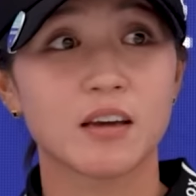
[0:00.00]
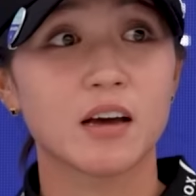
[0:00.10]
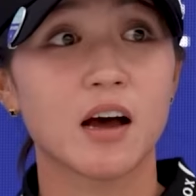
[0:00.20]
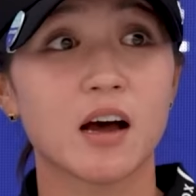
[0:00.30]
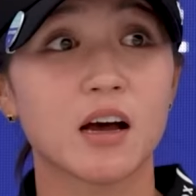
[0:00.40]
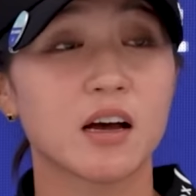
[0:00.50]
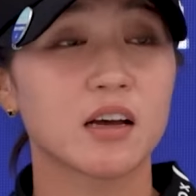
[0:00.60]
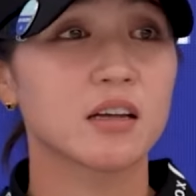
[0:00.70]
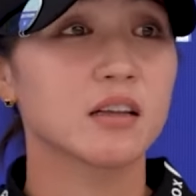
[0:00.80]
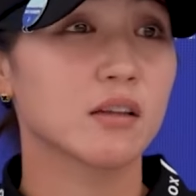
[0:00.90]

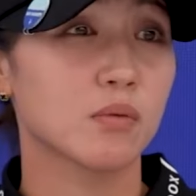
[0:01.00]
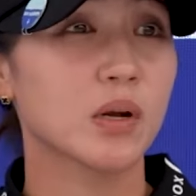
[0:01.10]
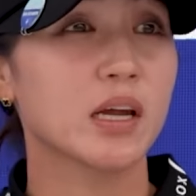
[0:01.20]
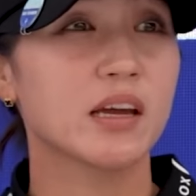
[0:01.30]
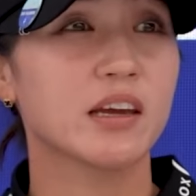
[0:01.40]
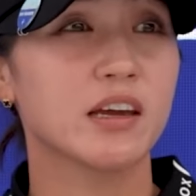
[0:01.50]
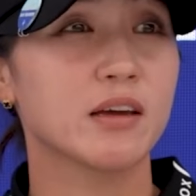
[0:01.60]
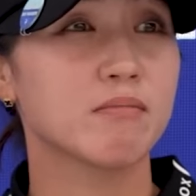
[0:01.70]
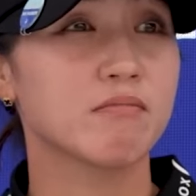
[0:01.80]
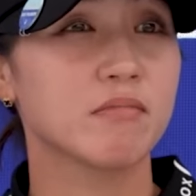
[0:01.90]
When I
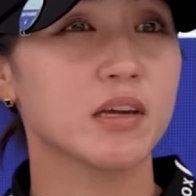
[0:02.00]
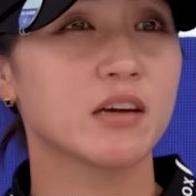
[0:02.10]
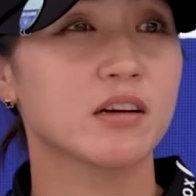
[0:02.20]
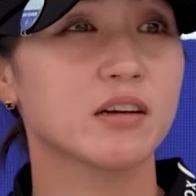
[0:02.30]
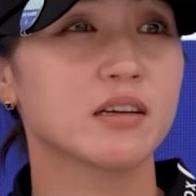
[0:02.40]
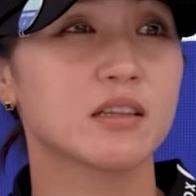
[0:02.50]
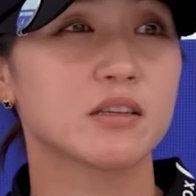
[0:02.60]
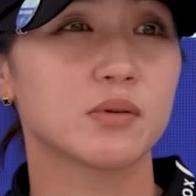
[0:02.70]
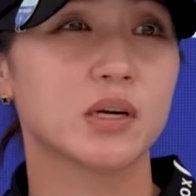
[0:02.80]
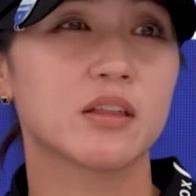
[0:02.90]
came here
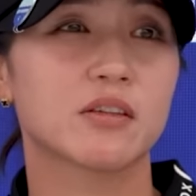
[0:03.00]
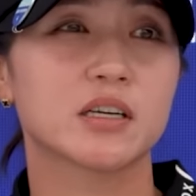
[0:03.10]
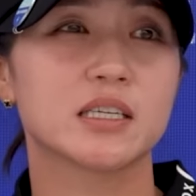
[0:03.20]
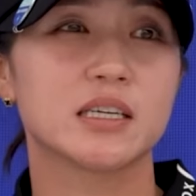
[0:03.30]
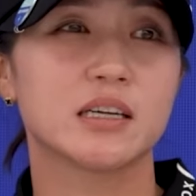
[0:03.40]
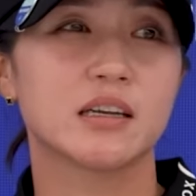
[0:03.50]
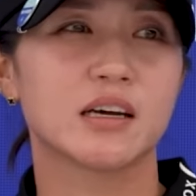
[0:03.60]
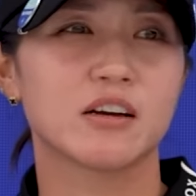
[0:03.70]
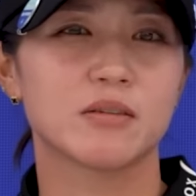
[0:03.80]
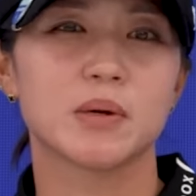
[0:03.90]
in 2013,
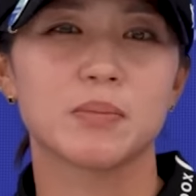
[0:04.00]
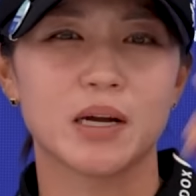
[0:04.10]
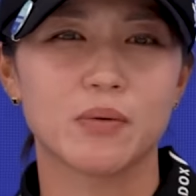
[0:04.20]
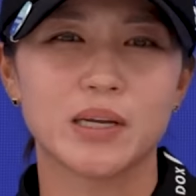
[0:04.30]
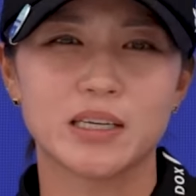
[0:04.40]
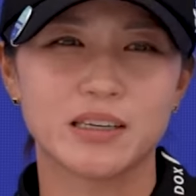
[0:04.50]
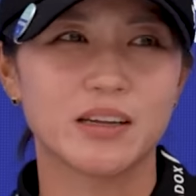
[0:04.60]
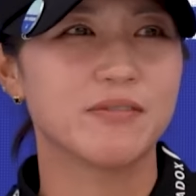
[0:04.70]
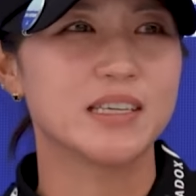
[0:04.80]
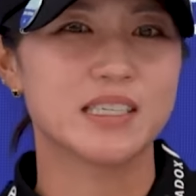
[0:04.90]
I remember I went
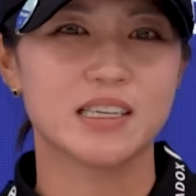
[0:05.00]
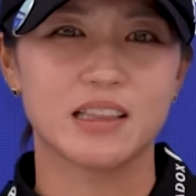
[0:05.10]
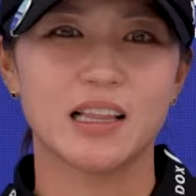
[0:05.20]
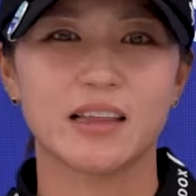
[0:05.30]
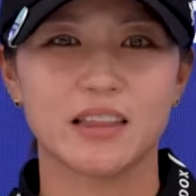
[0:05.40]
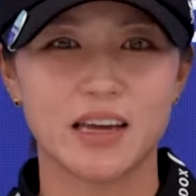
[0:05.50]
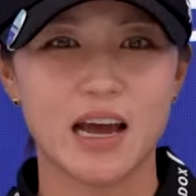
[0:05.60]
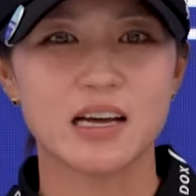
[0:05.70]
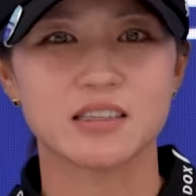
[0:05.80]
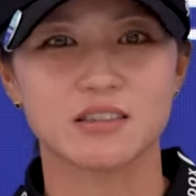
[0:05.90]
and visited like the
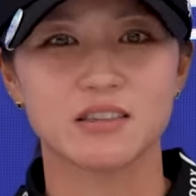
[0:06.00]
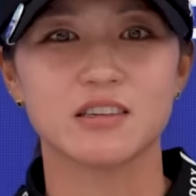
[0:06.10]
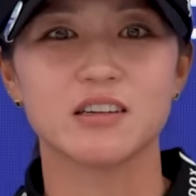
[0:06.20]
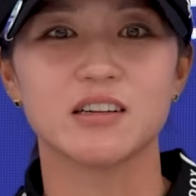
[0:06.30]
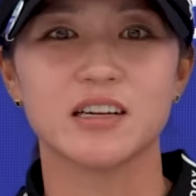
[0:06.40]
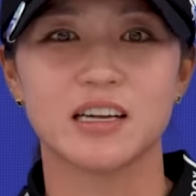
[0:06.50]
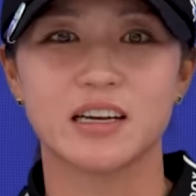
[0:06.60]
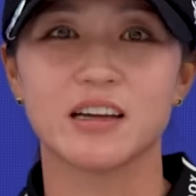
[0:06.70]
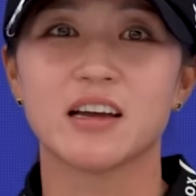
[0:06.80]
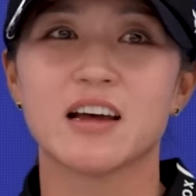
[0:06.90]
castle
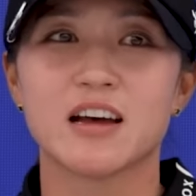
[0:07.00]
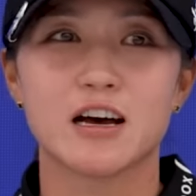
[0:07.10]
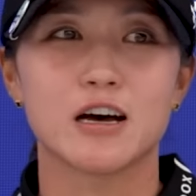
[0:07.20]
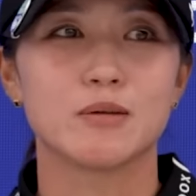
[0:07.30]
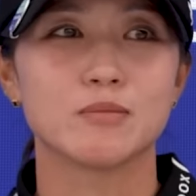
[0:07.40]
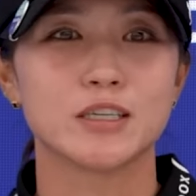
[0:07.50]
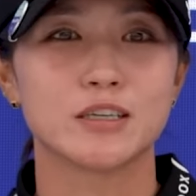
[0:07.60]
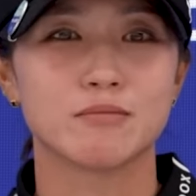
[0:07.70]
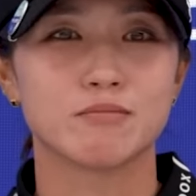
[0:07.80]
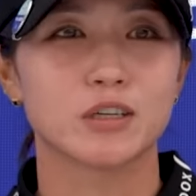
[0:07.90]
and
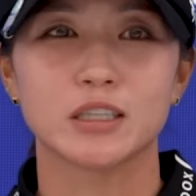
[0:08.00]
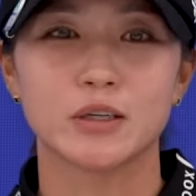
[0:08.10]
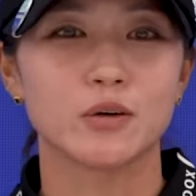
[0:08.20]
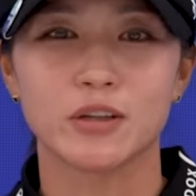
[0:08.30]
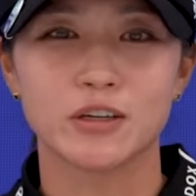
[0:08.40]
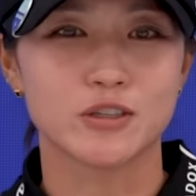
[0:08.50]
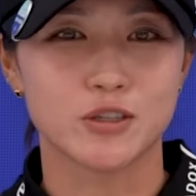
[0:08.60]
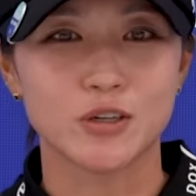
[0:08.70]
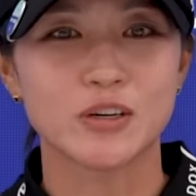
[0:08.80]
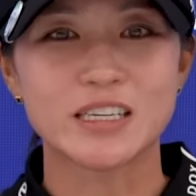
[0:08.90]
did probably all those
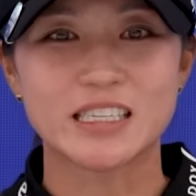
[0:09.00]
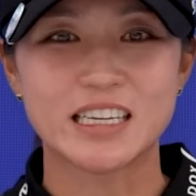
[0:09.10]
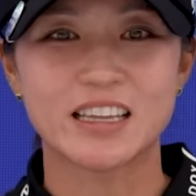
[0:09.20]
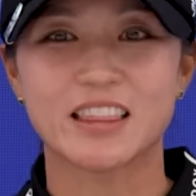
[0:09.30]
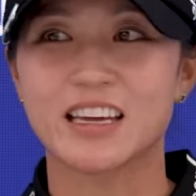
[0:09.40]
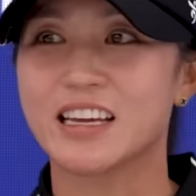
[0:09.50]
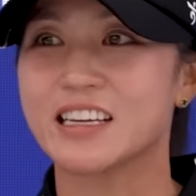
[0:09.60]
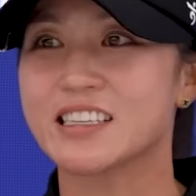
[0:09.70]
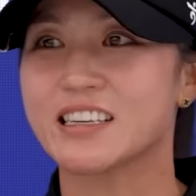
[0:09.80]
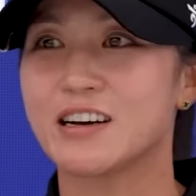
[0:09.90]
touristy
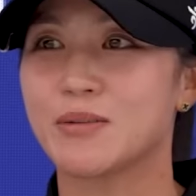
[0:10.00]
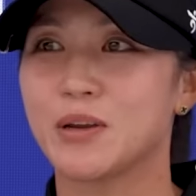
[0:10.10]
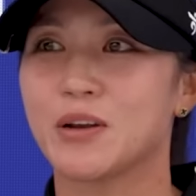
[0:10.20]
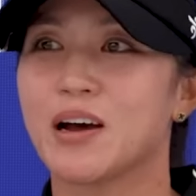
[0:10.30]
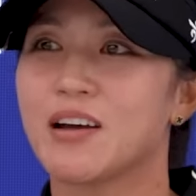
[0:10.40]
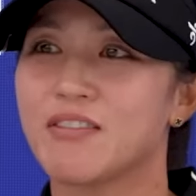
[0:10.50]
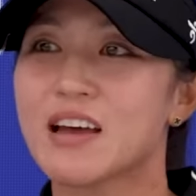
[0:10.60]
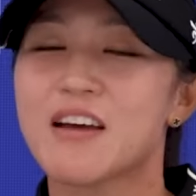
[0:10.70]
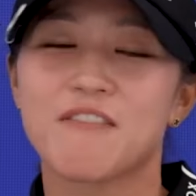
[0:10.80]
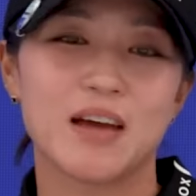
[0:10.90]
things. You know, I have
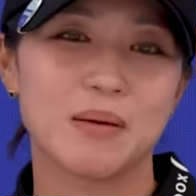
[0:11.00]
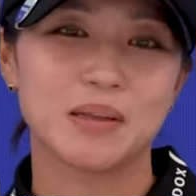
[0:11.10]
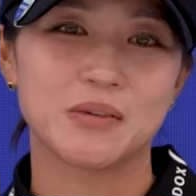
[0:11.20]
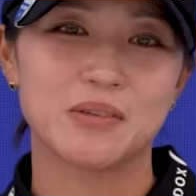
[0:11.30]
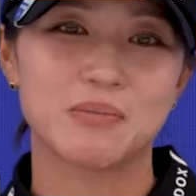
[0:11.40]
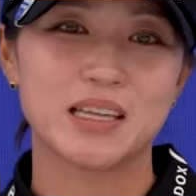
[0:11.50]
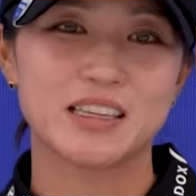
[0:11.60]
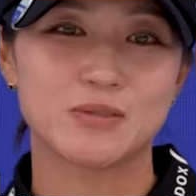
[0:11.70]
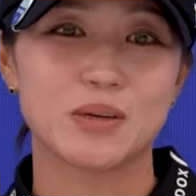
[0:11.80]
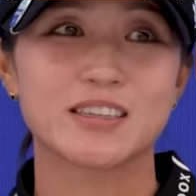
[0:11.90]
family with me
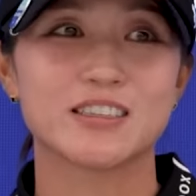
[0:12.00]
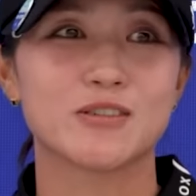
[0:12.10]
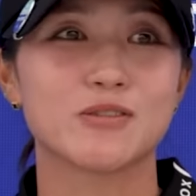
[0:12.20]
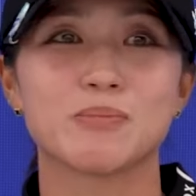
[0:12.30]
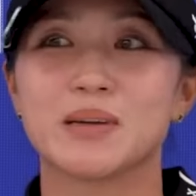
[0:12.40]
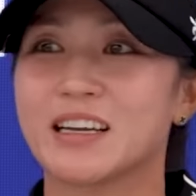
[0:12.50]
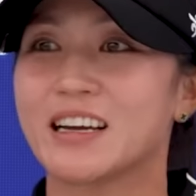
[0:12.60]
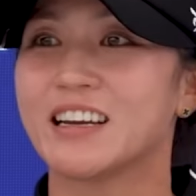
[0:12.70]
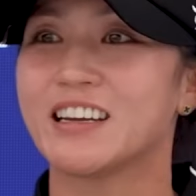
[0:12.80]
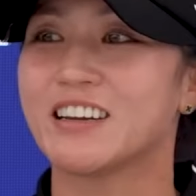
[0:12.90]
this week, so we've been
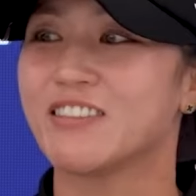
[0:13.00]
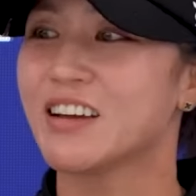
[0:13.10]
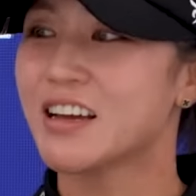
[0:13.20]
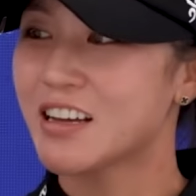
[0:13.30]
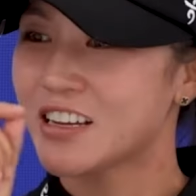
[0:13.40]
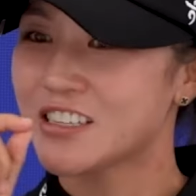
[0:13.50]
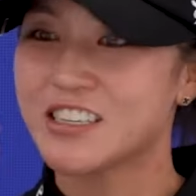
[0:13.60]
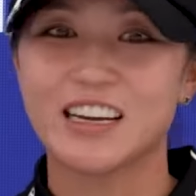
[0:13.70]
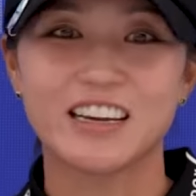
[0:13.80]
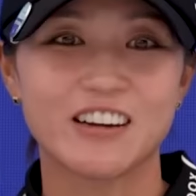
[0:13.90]
kind of
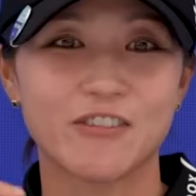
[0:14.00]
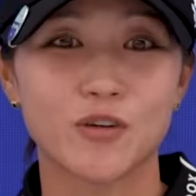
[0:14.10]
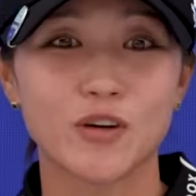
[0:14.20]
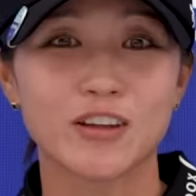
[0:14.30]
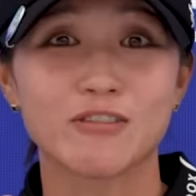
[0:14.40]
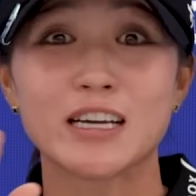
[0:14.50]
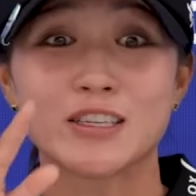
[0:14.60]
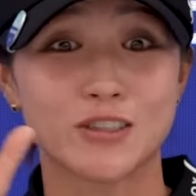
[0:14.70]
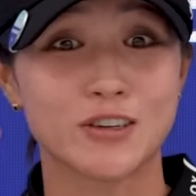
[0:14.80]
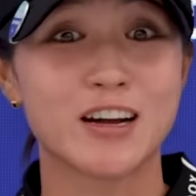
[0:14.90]
checking off all the
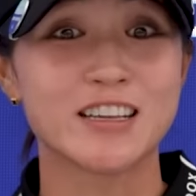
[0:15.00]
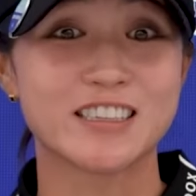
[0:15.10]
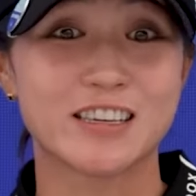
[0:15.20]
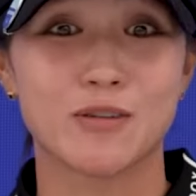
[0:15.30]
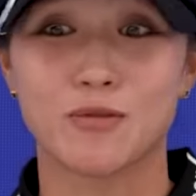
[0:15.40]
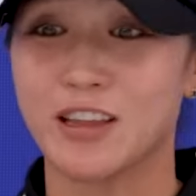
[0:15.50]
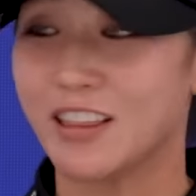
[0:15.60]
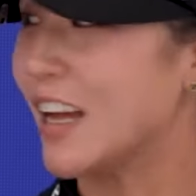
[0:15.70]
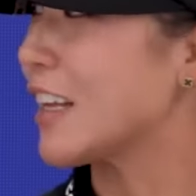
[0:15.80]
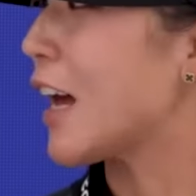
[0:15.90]
restaurants with
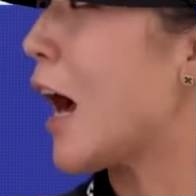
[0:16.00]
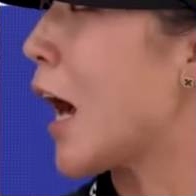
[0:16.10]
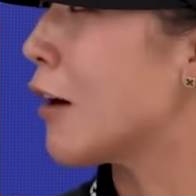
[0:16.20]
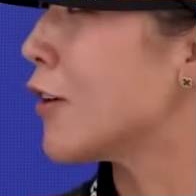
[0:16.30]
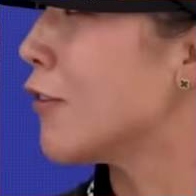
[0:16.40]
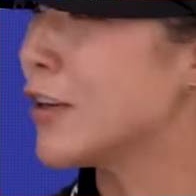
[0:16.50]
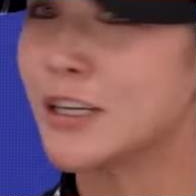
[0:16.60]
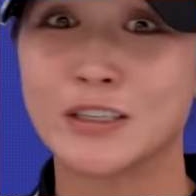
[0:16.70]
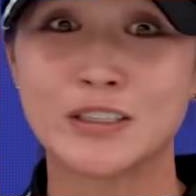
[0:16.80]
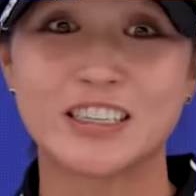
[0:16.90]
like the high
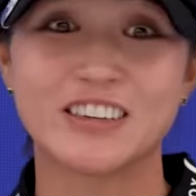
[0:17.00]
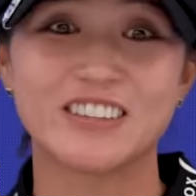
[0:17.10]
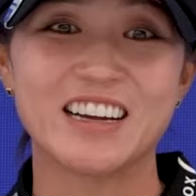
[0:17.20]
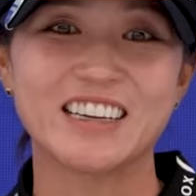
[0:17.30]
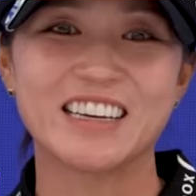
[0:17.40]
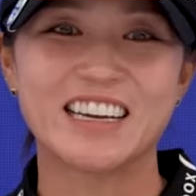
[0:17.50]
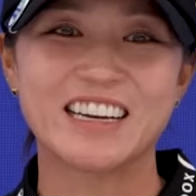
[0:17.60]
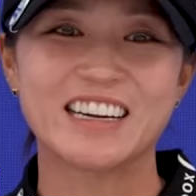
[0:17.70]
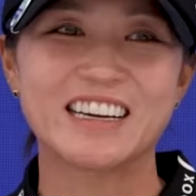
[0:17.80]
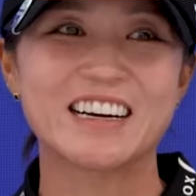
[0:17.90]
reviews around
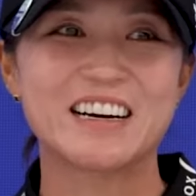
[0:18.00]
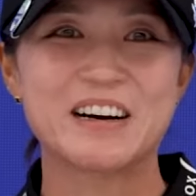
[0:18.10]
here.